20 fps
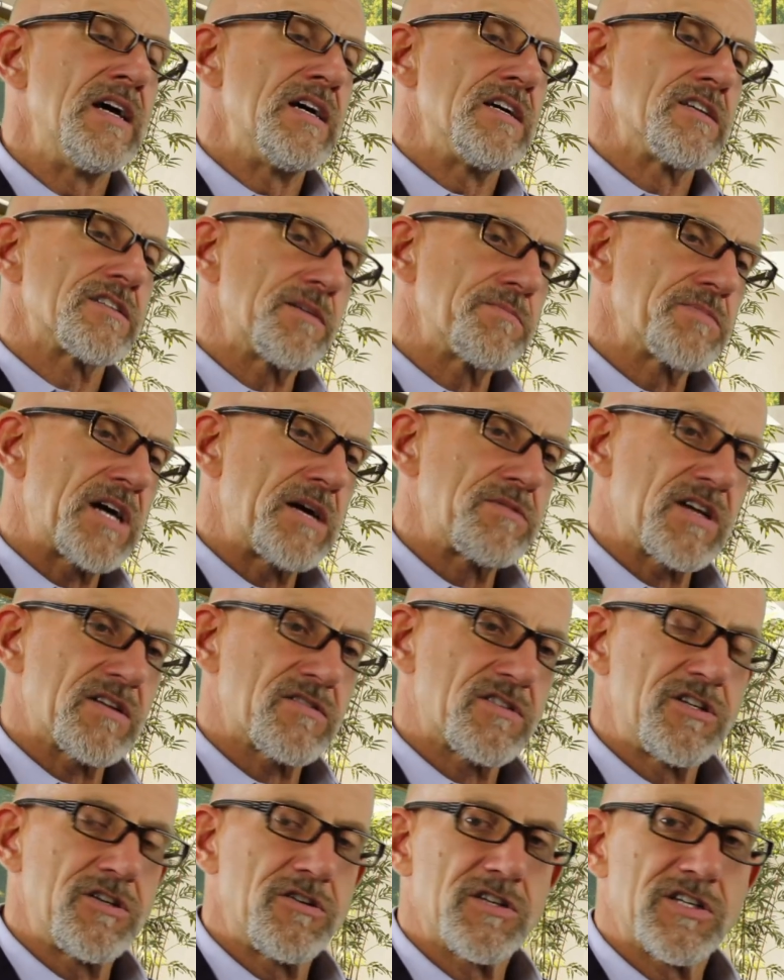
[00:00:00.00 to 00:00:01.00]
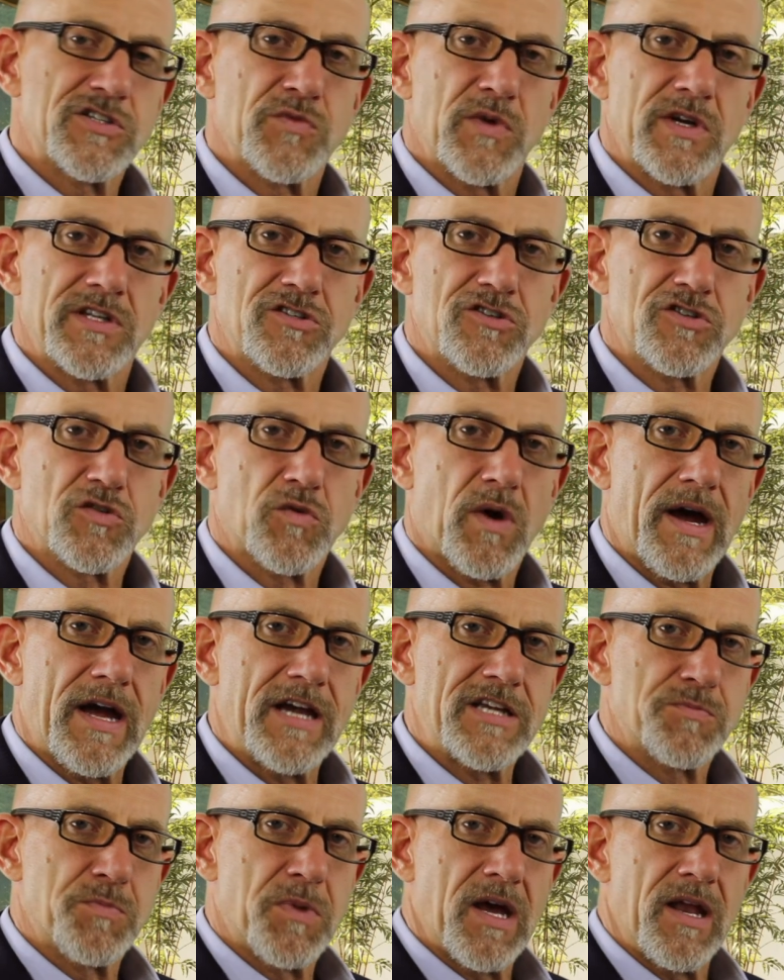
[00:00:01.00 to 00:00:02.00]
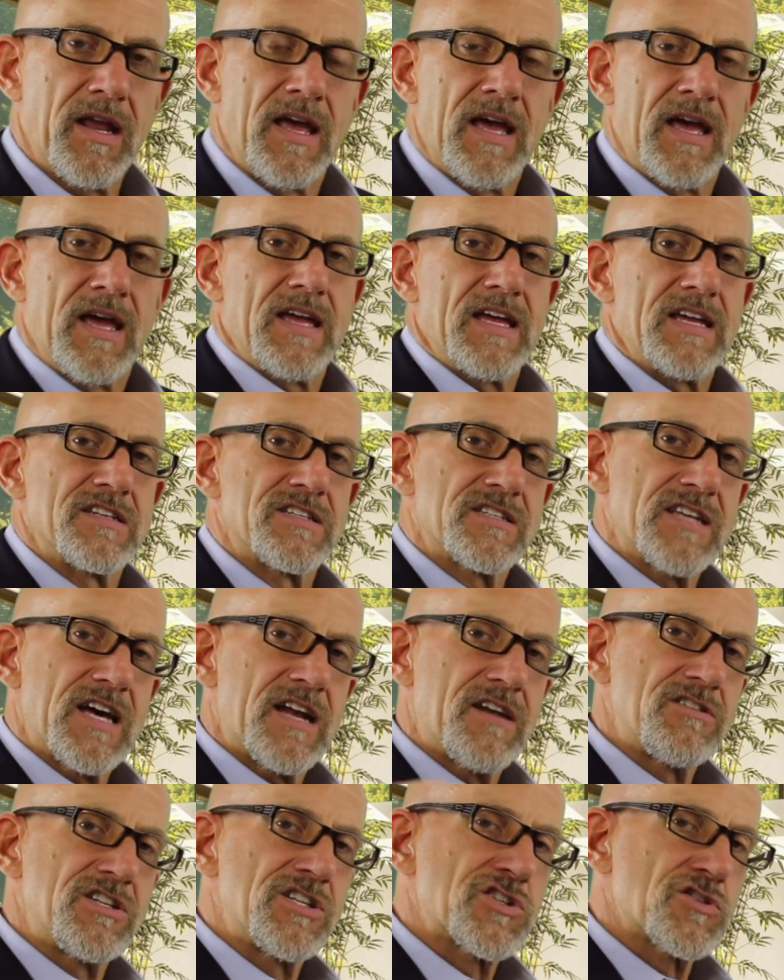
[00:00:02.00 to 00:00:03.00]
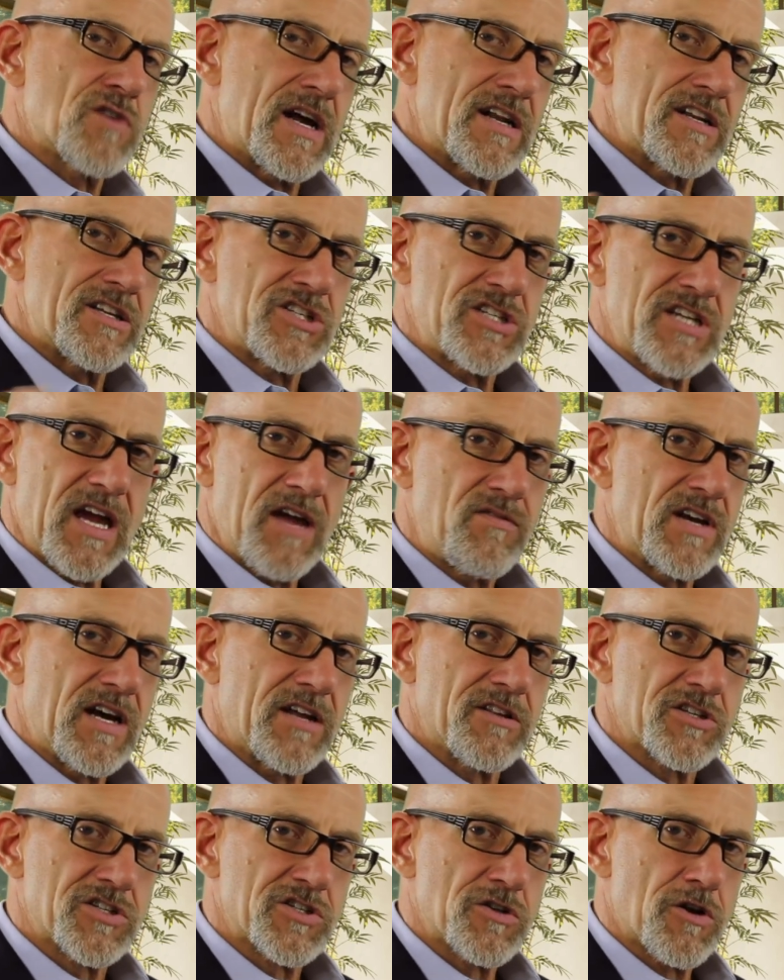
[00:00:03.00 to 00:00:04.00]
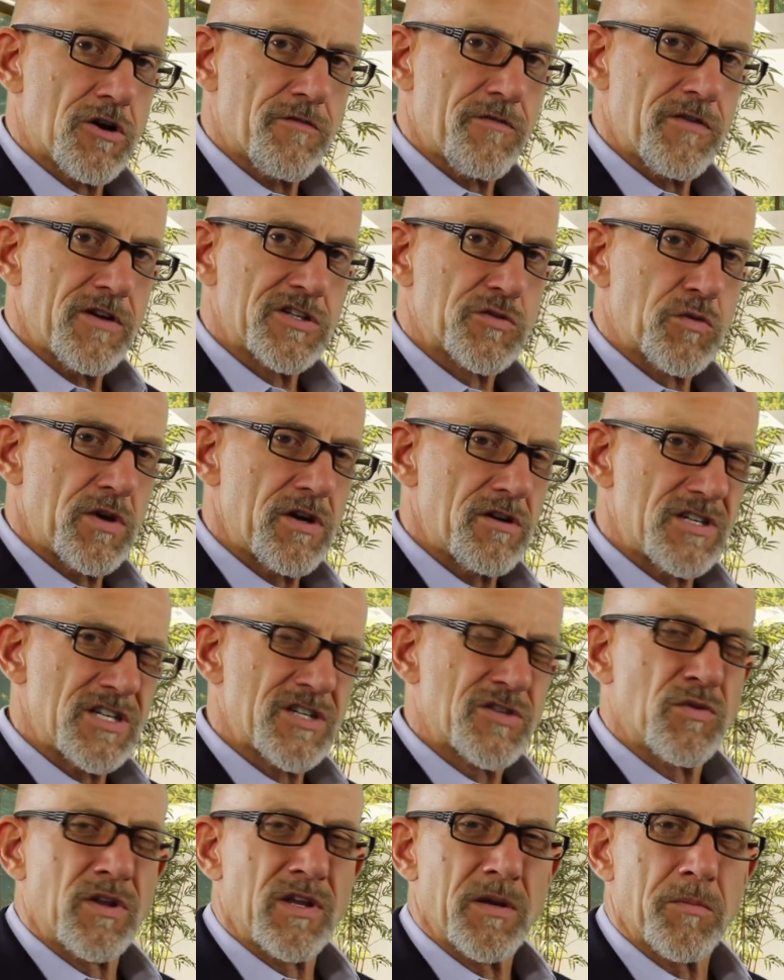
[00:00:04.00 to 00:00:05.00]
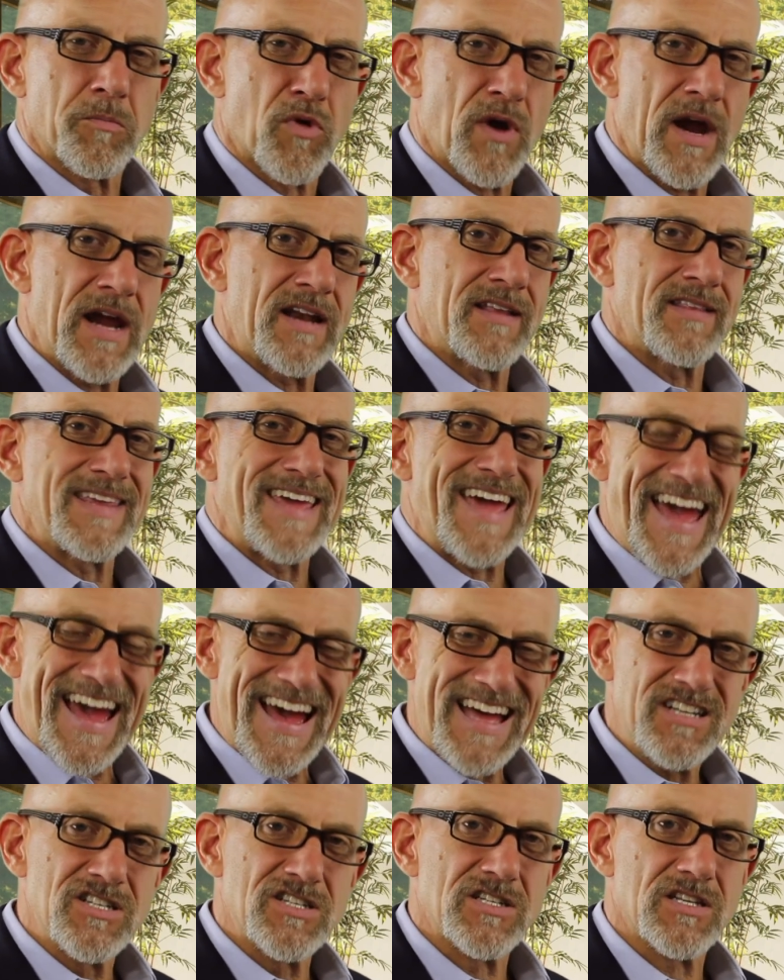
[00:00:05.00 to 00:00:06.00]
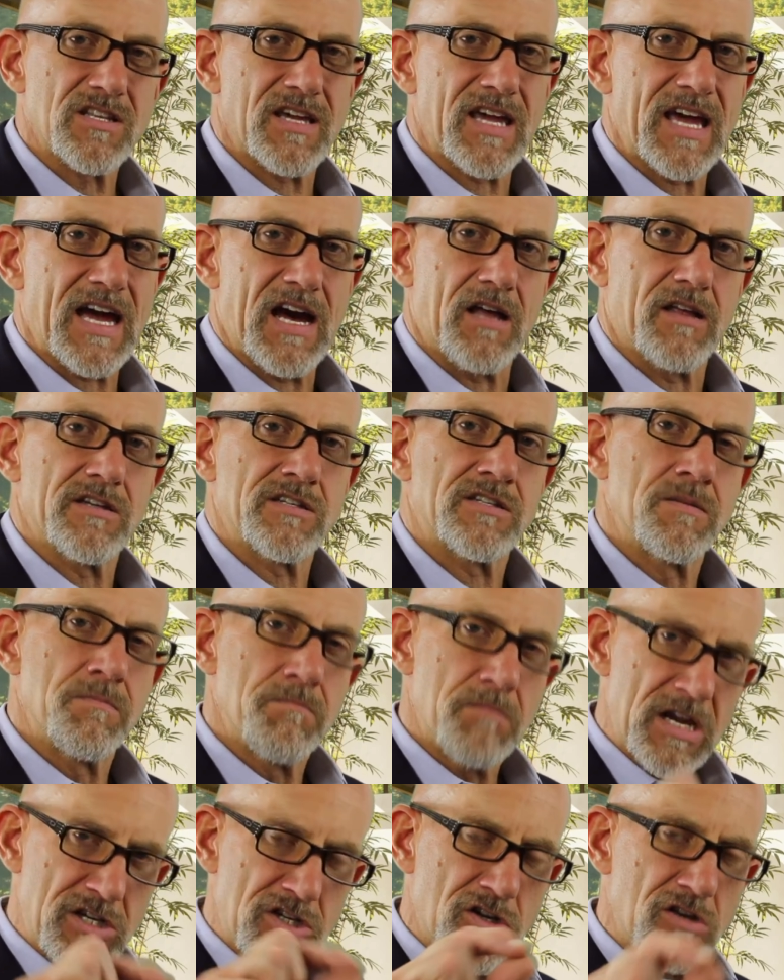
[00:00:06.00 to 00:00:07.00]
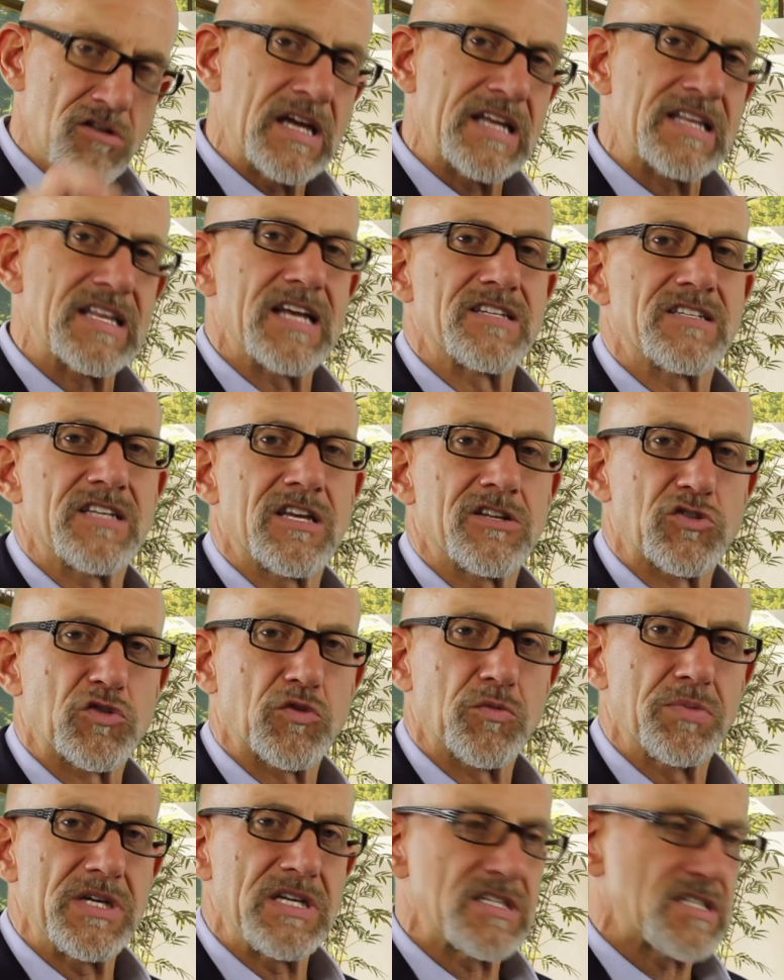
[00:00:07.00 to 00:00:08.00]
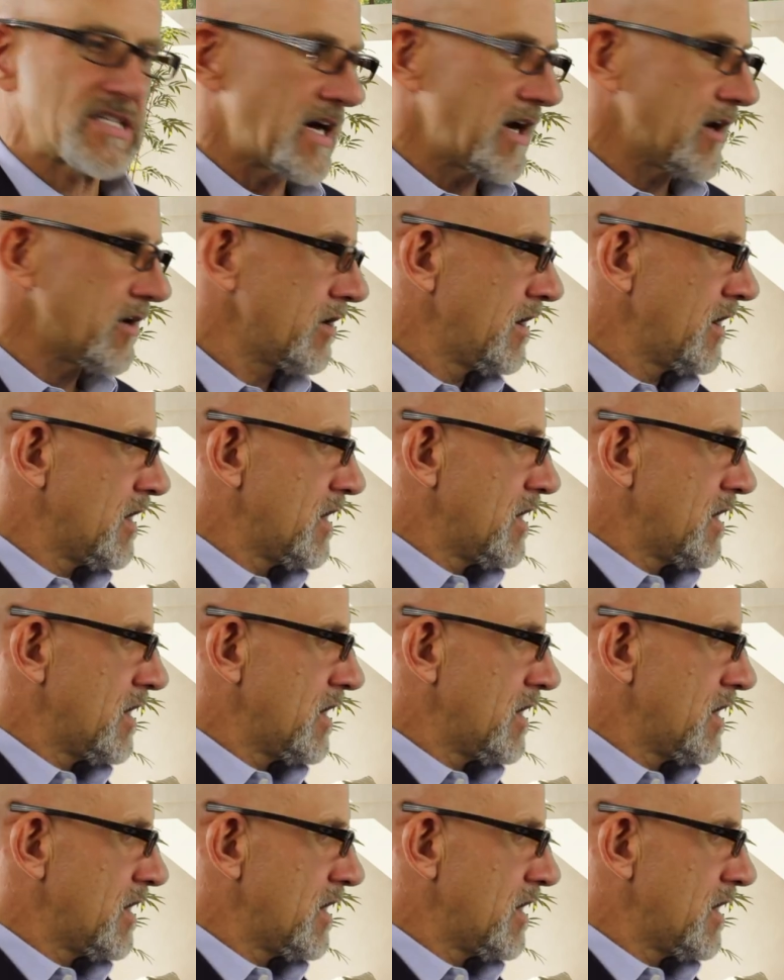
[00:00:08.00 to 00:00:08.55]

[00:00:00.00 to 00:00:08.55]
Sometimes you have to do this once or twice, but instead of just trying to shave down the surface where you're just really abrading the edges of the callus, make sure you get that central piece out